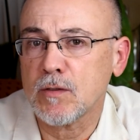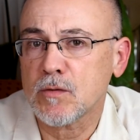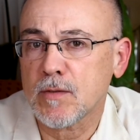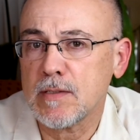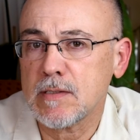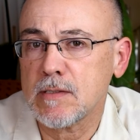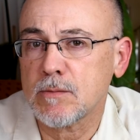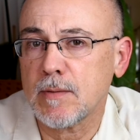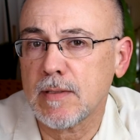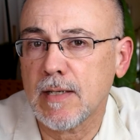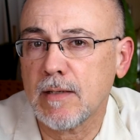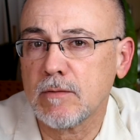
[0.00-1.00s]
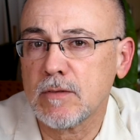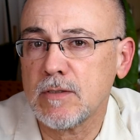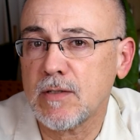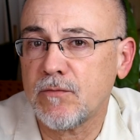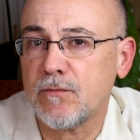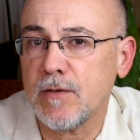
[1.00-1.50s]
those races went down
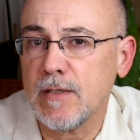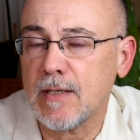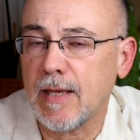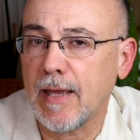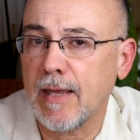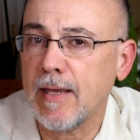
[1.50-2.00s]
to defeat,